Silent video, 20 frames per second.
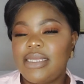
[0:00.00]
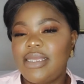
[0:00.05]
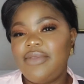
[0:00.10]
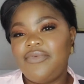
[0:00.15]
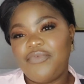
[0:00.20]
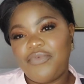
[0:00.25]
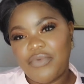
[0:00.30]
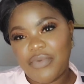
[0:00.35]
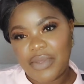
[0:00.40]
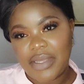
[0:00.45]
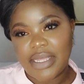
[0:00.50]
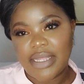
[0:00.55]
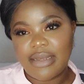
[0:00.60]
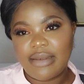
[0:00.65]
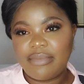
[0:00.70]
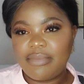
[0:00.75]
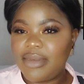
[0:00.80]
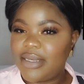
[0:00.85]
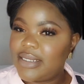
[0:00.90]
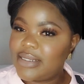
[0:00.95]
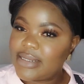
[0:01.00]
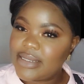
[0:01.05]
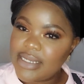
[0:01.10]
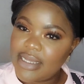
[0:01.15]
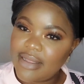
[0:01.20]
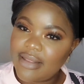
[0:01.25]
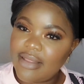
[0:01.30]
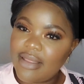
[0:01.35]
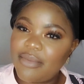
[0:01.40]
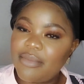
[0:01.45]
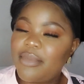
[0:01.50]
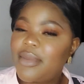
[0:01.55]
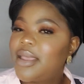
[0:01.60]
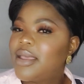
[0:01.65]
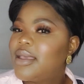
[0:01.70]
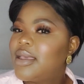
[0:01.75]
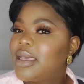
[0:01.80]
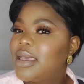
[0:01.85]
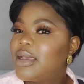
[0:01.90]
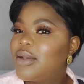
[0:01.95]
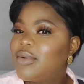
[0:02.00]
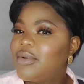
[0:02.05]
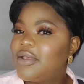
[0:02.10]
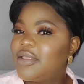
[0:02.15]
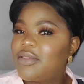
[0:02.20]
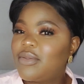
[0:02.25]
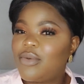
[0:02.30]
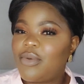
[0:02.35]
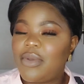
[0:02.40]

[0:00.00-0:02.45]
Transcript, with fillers: If you can, please share them with